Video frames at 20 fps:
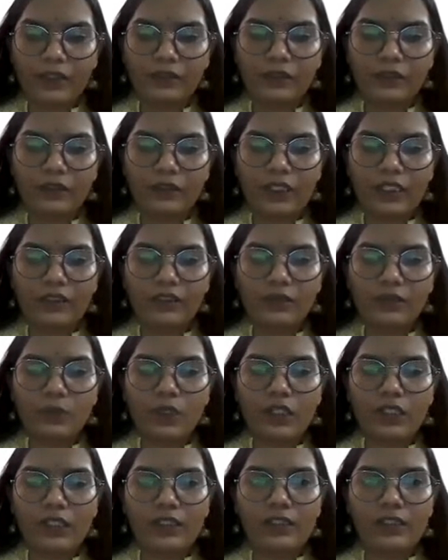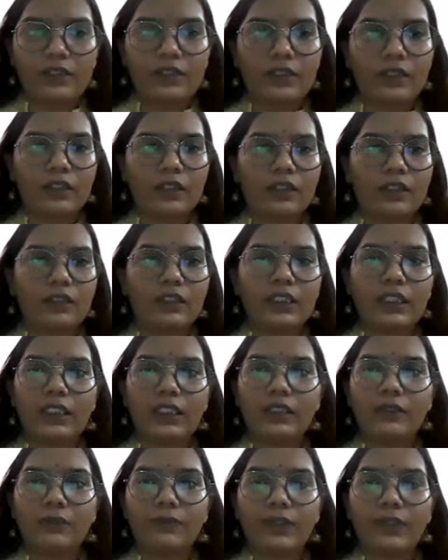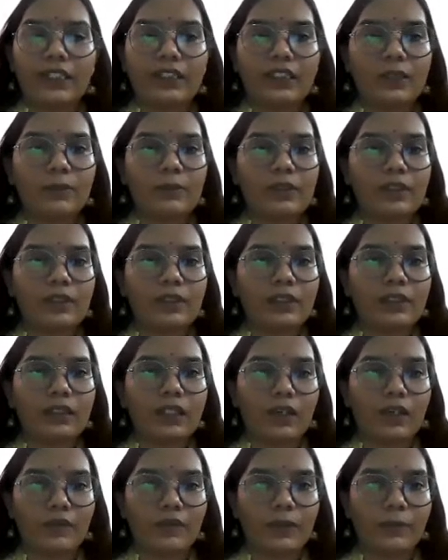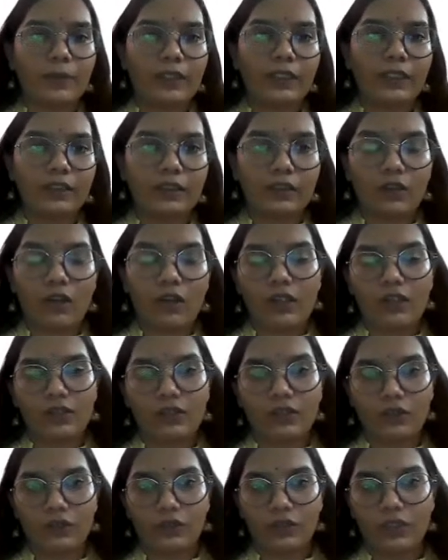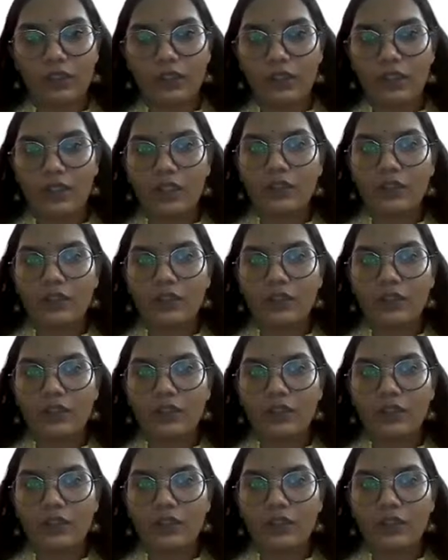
Now, next one is the flexible government constitution.